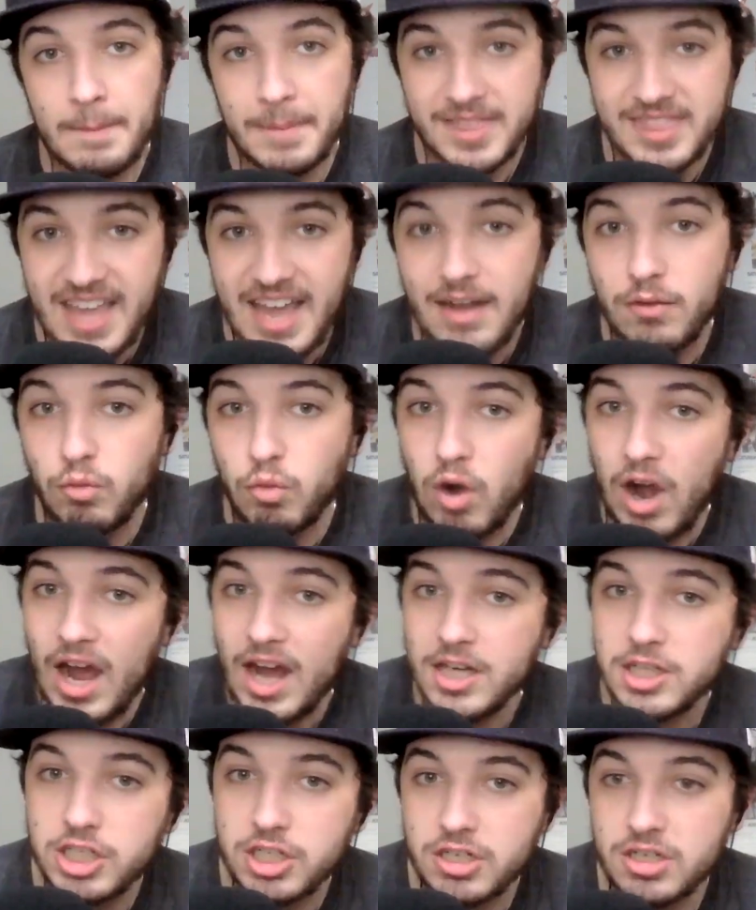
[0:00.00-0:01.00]
But then
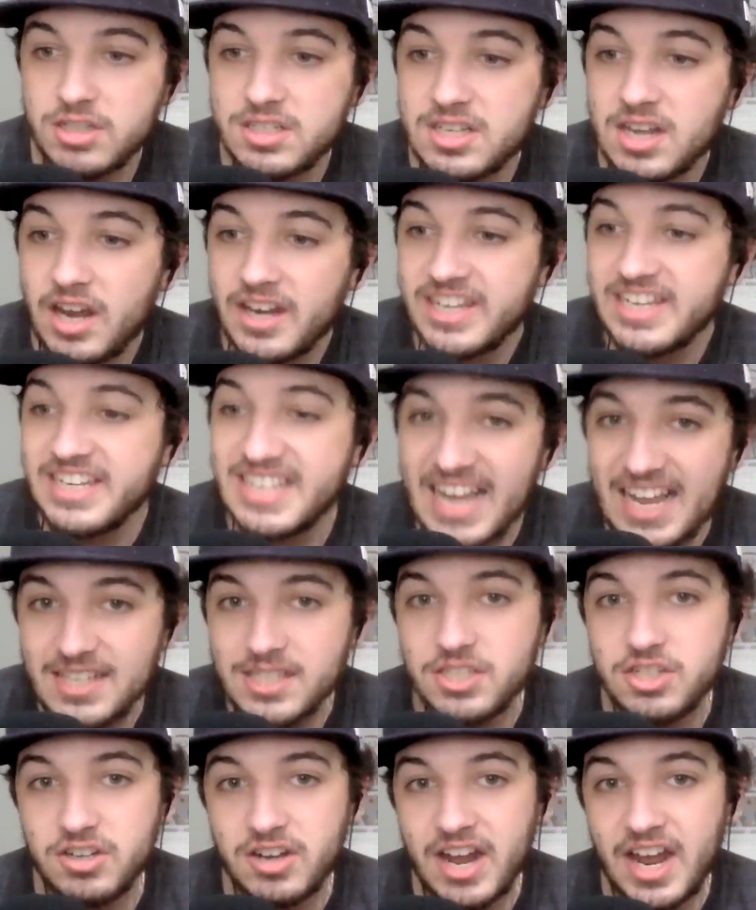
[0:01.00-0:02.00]
Rodgers
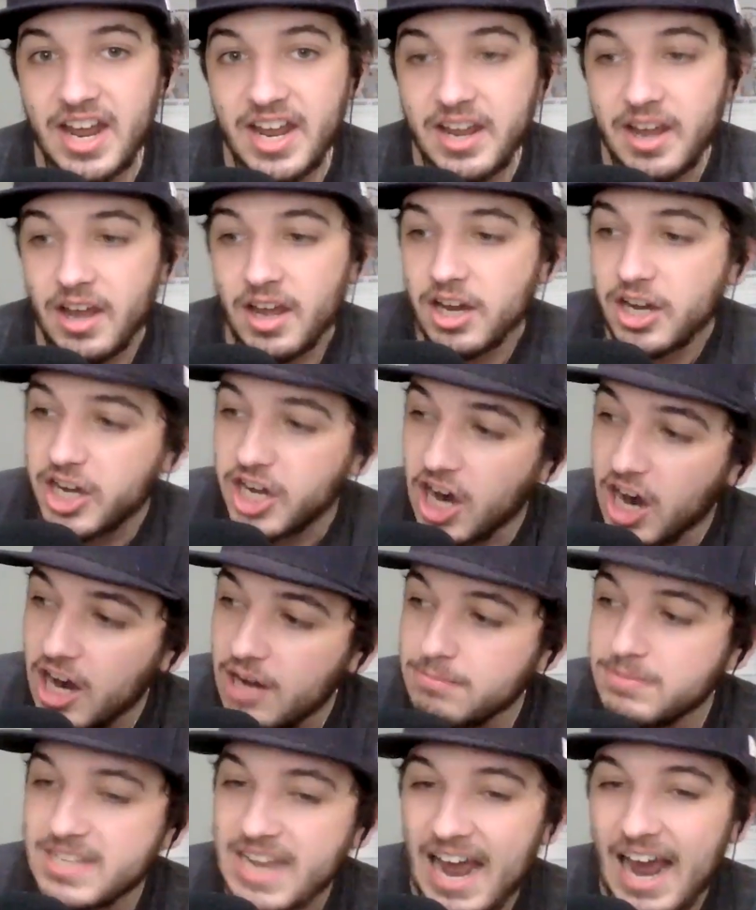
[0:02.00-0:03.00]
yesterday
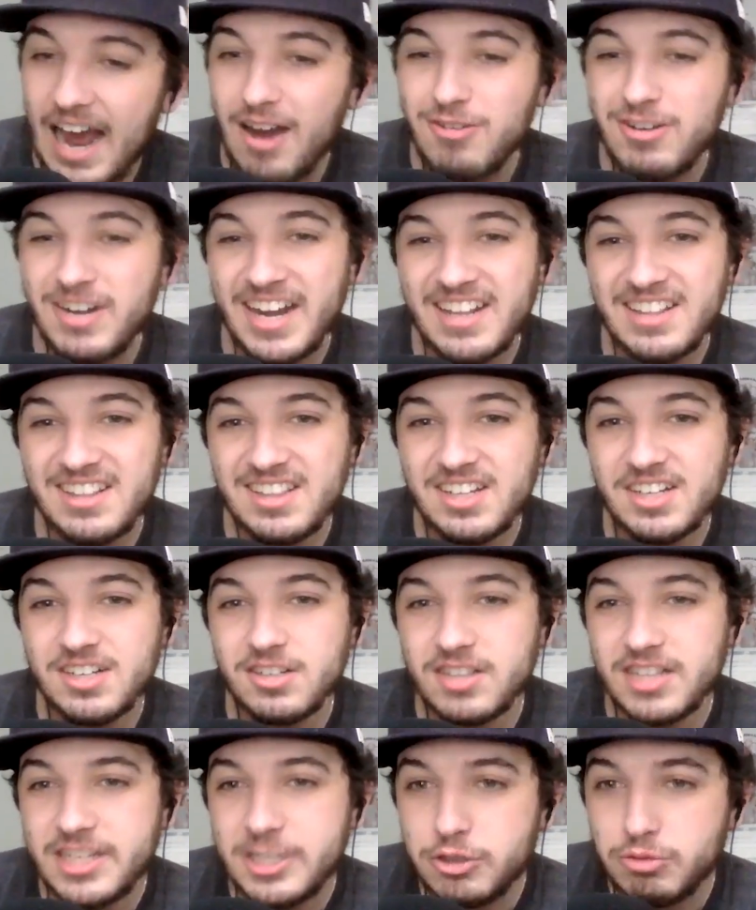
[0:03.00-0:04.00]
comes out and
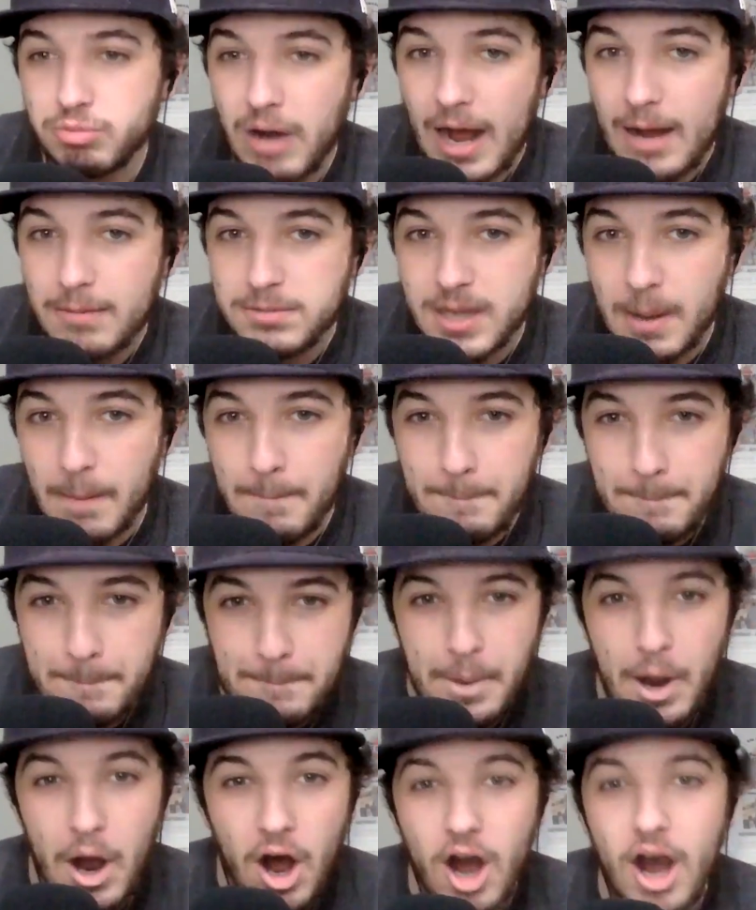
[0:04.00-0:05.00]
literally drops a
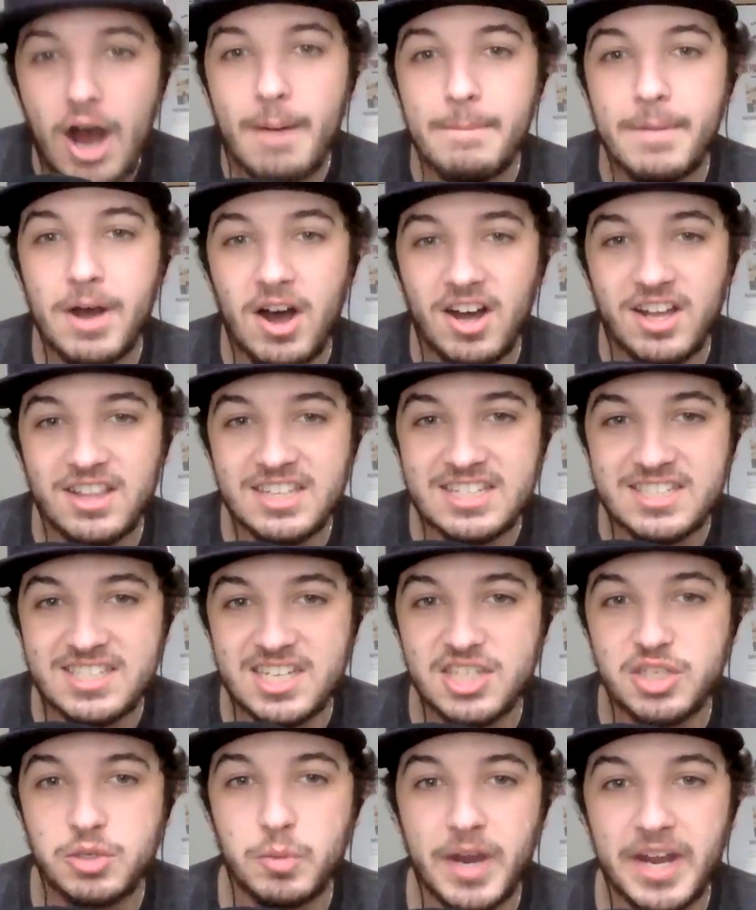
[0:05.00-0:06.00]
bomb on the
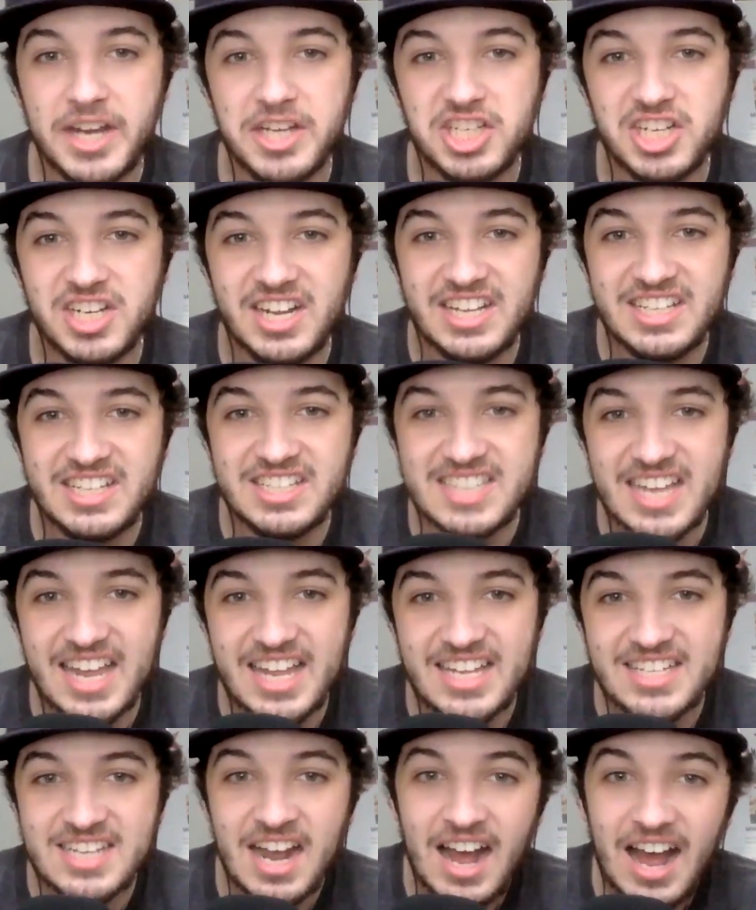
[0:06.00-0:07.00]
situation and
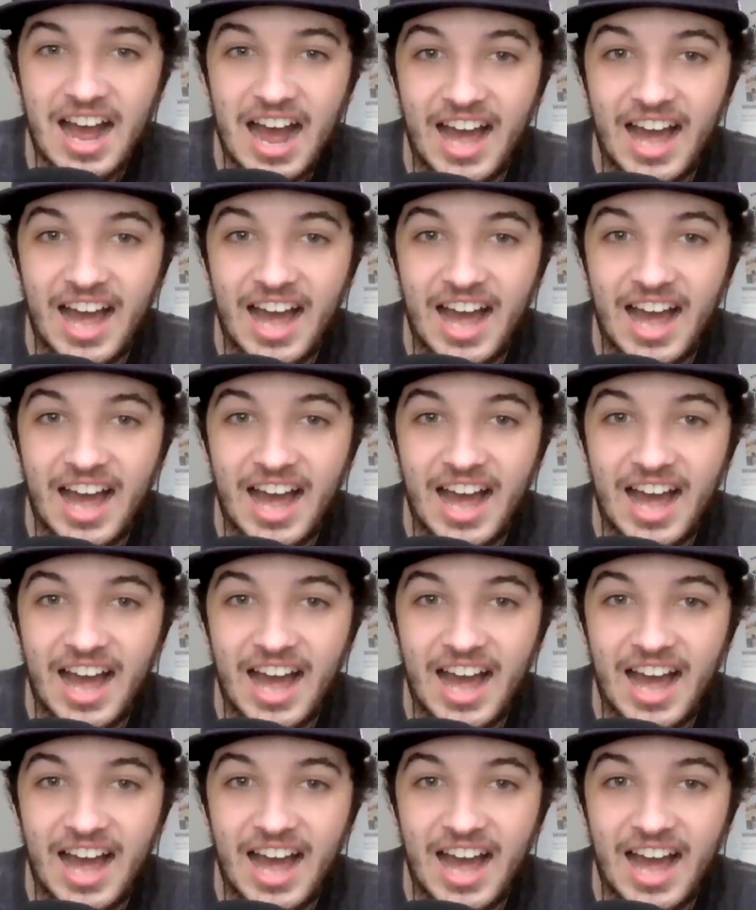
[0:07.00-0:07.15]
says,